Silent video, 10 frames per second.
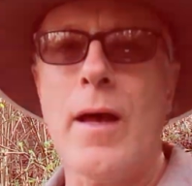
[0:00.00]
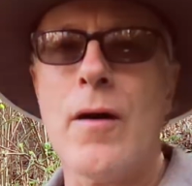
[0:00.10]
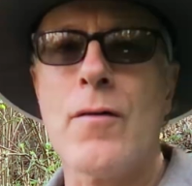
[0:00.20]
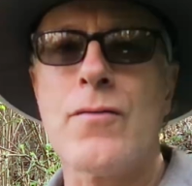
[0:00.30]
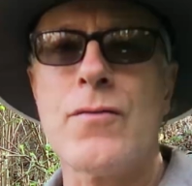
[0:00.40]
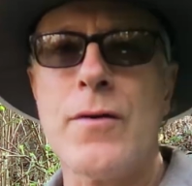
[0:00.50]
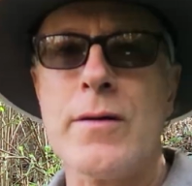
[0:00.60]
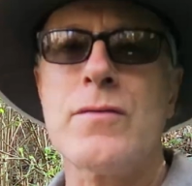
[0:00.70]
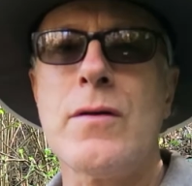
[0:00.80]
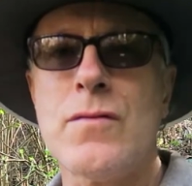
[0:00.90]
now
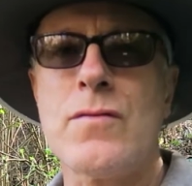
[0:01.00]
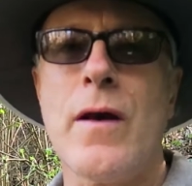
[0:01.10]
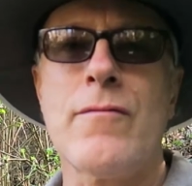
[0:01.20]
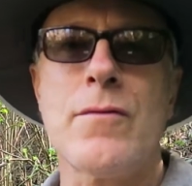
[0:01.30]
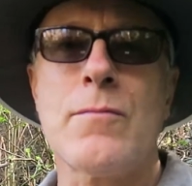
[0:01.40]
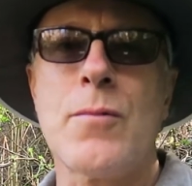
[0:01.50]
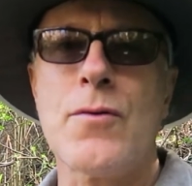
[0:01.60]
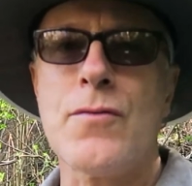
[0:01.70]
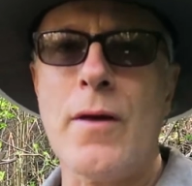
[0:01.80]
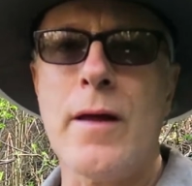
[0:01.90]

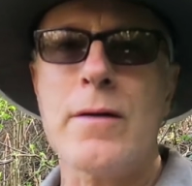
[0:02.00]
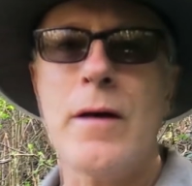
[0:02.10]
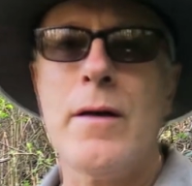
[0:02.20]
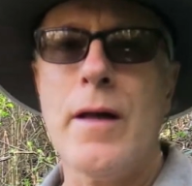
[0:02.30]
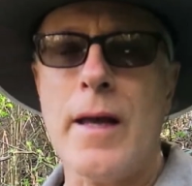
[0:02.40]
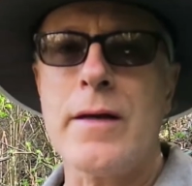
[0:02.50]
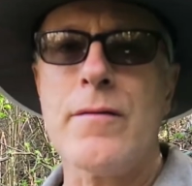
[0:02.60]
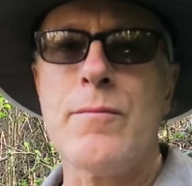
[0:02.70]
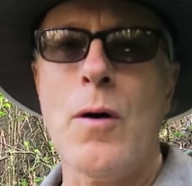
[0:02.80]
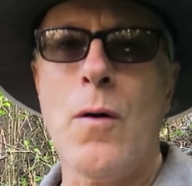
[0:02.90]
67%
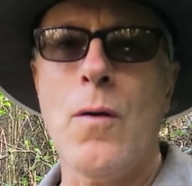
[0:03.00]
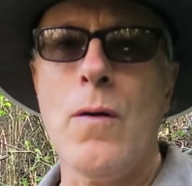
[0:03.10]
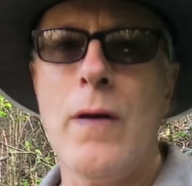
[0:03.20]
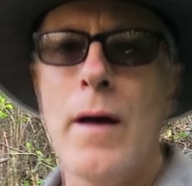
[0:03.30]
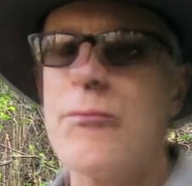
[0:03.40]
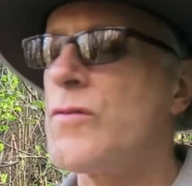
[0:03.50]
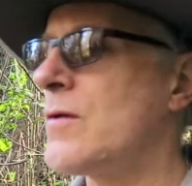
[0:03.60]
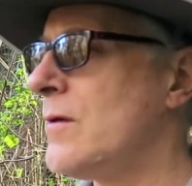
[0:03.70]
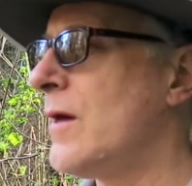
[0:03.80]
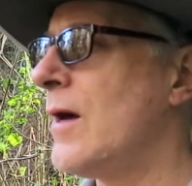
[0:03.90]
negative poll and
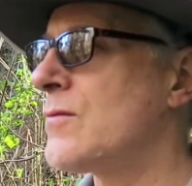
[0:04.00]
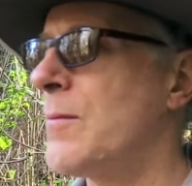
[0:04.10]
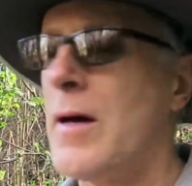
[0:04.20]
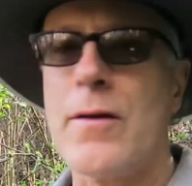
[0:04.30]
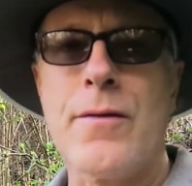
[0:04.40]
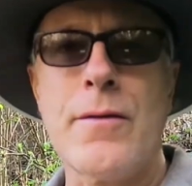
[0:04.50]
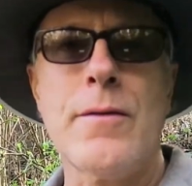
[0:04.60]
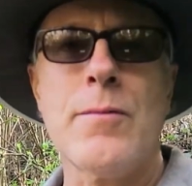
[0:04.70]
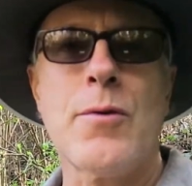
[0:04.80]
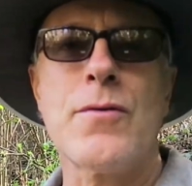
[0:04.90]
still has about a
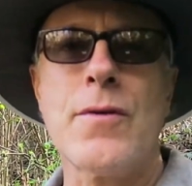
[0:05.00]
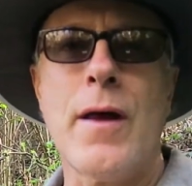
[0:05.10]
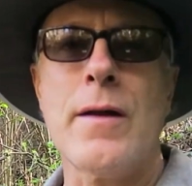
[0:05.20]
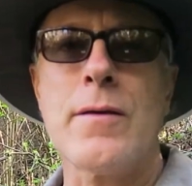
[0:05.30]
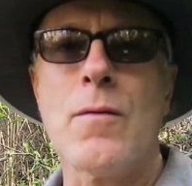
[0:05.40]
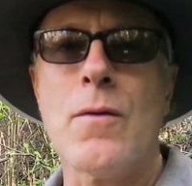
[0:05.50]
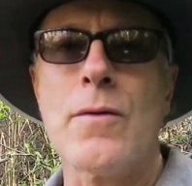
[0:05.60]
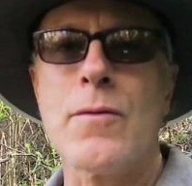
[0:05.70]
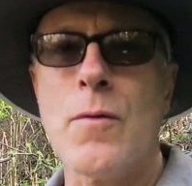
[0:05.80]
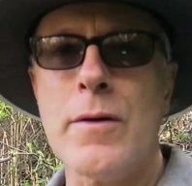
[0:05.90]
30%
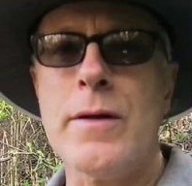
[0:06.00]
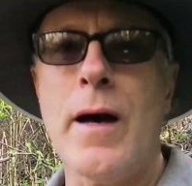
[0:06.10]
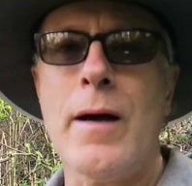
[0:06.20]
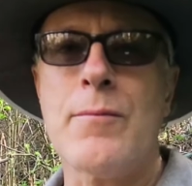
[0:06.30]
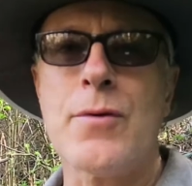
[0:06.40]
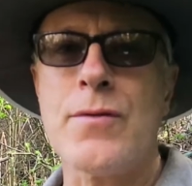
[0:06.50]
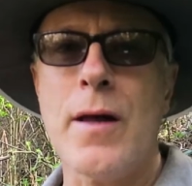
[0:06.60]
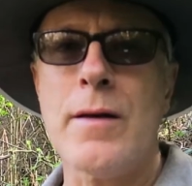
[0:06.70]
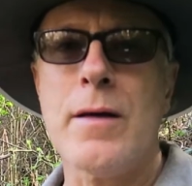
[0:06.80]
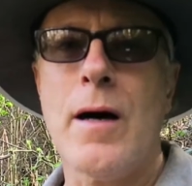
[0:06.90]
or
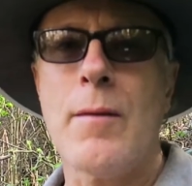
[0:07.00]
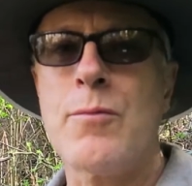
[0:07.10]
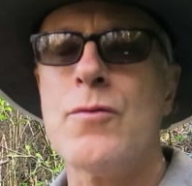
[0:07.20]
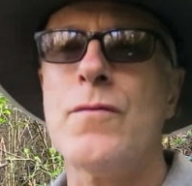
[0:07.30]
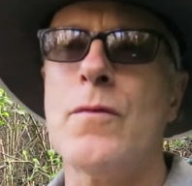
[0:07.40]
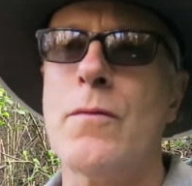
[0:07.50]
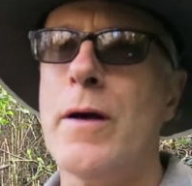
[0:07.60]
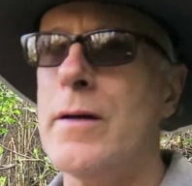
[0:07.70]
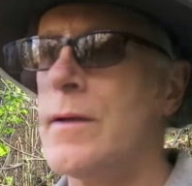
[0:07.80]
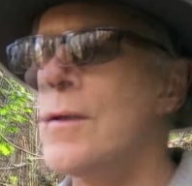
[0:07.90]
29% approval
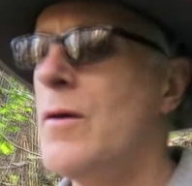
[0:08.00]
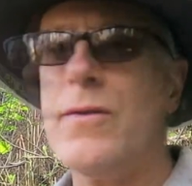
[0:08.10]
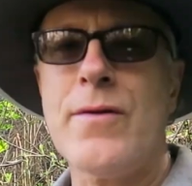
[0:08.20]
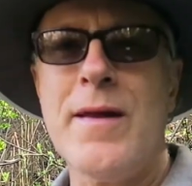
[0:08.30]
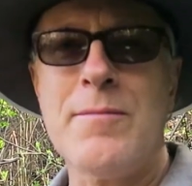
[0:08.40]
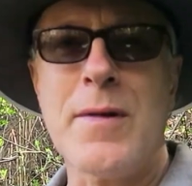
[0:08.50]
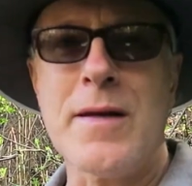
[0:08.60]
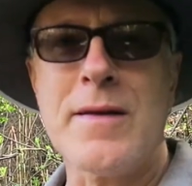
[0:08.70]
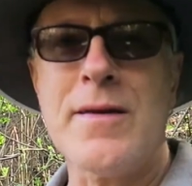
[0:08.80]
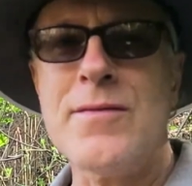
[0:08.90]
rating. What does that
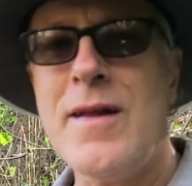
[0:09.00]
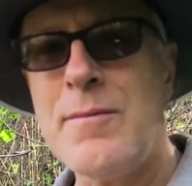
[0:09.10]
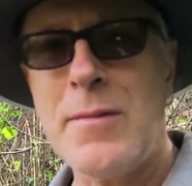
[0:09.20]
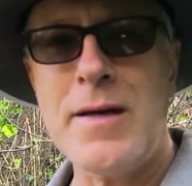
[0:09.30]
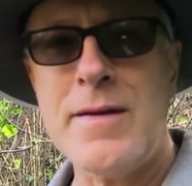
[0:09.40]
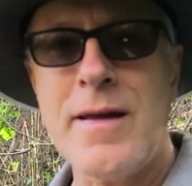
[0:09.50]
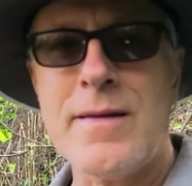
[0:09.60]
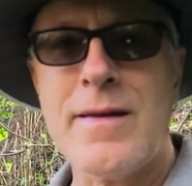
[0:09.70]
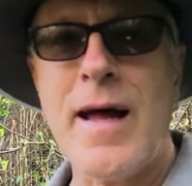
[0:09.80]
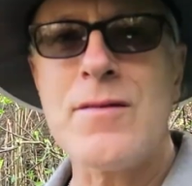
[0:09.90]
mean? Doesn't that mean
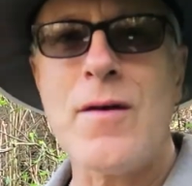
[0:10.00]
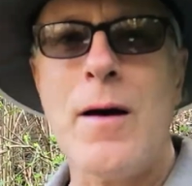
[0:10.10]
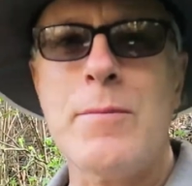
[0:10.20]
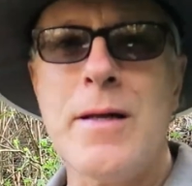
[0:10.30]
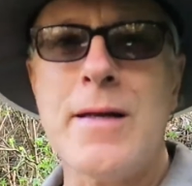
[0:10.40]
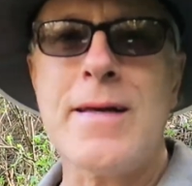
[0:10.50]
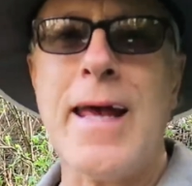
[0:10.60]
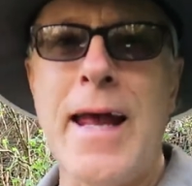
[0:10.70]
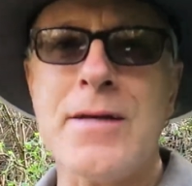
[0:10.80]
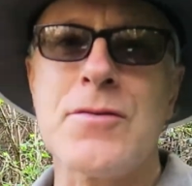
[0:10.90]
that that's how many
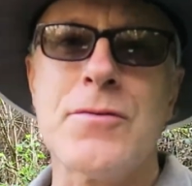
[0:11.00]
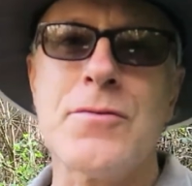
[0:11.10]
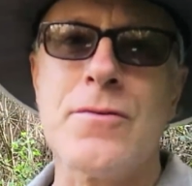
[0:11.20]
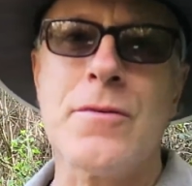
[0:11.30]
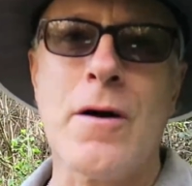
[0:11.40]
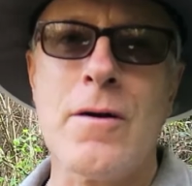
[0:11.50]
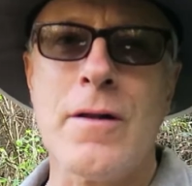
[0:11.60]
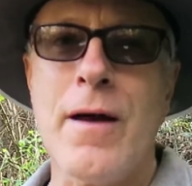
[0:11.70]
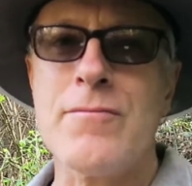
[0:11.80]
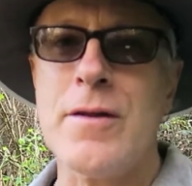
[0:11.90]
gangsters there are
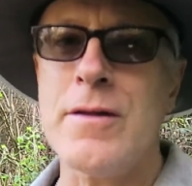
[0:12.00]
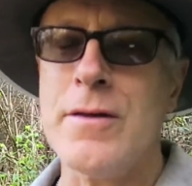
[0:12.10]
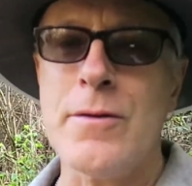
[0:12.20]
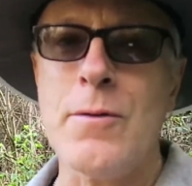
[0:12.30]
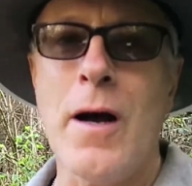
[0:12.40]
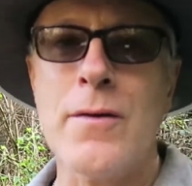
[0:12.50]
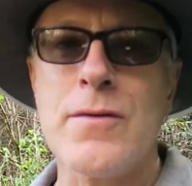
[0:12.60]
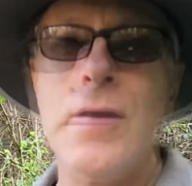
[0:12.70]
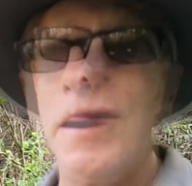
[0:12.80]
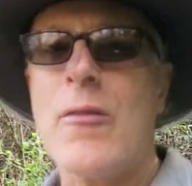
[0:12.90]
left in the
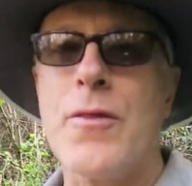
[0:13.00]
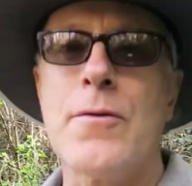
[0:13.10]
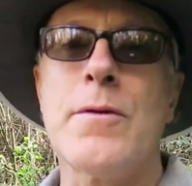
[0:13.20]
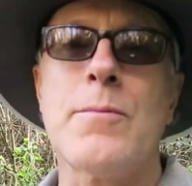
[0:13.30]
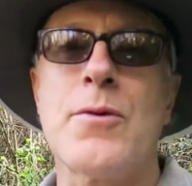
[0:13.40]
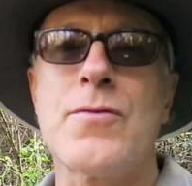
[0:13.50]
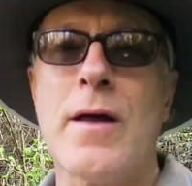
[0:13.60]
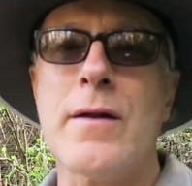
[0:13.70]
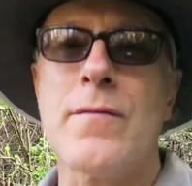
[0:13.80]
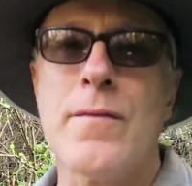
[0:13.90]
U.S.? About 30%
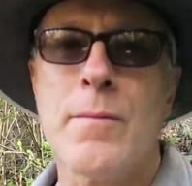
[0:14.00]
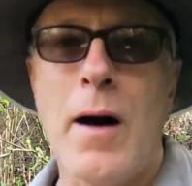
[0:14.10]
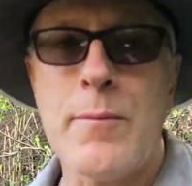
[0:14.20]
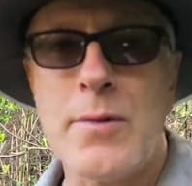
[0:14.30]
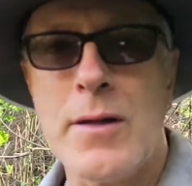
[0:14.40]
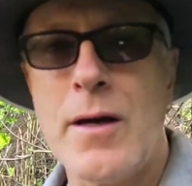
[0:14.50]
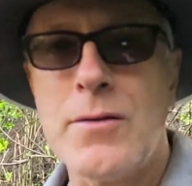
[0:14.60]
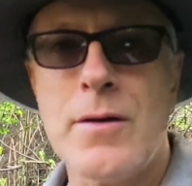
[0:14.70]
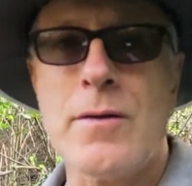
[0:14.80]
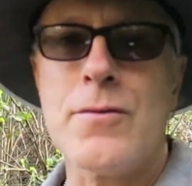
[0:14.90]
percent of the
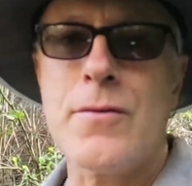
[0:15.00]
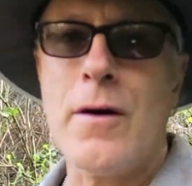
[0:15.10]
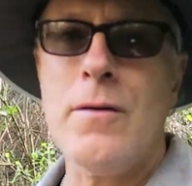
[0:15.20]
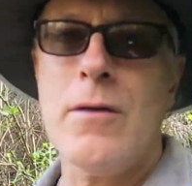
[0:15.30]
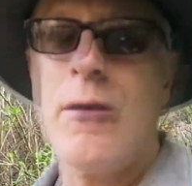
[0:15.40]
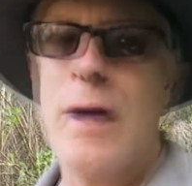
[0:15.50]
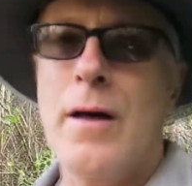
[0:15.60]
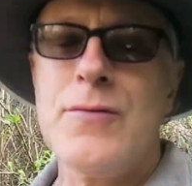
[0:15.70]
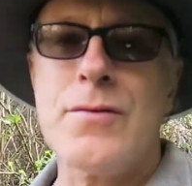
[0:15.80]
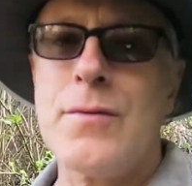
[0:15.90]
population or so.
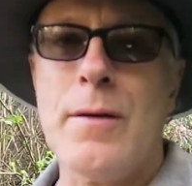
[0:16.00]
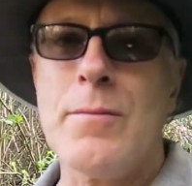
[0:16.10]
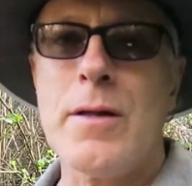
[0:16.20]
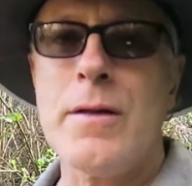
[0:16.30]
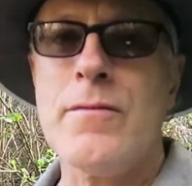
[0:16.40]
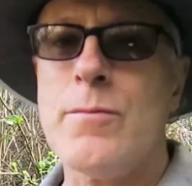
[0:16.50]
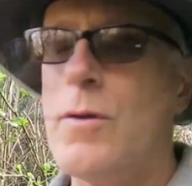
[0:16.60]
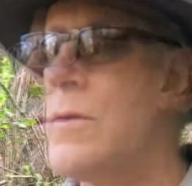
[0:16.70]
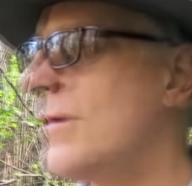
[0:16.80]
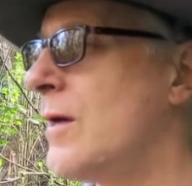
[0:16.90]
This is
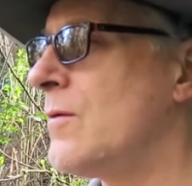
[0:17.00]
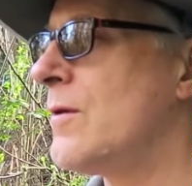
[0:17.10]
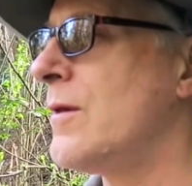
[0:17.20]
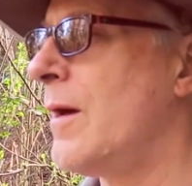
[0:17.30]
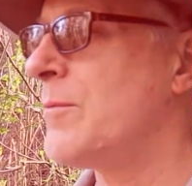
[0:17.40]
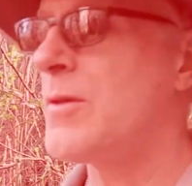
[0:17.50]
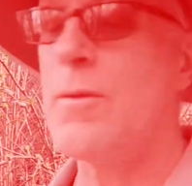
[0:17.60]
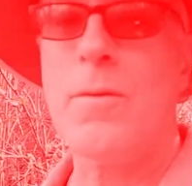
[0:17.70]
unbelievable. Not only that, but